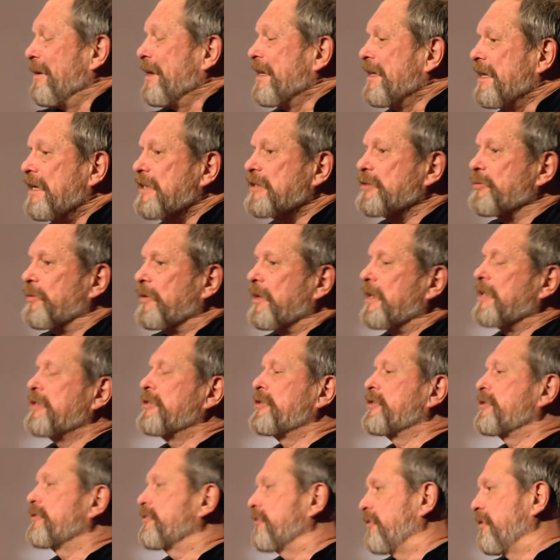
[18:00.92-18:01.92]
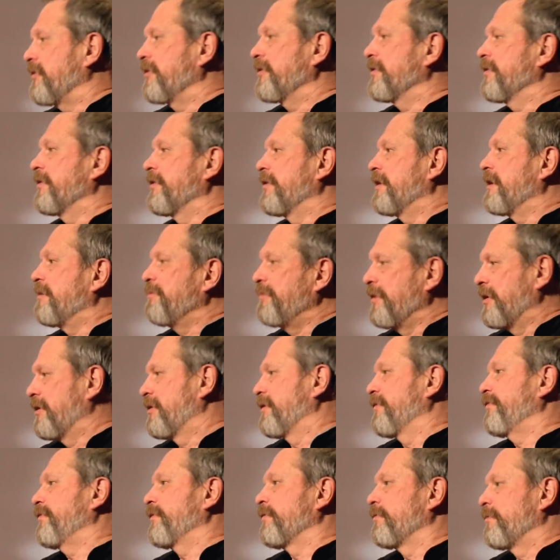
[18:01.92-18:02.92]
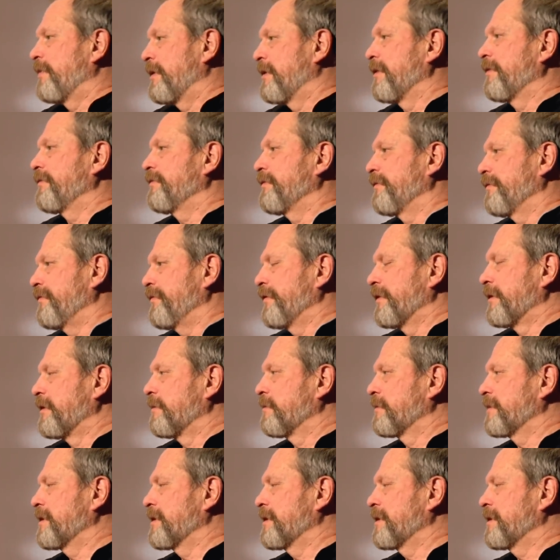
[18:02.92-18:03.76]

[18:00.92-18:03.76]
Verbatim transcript: I mean, these were extraordinarily beautiful, wonderful films.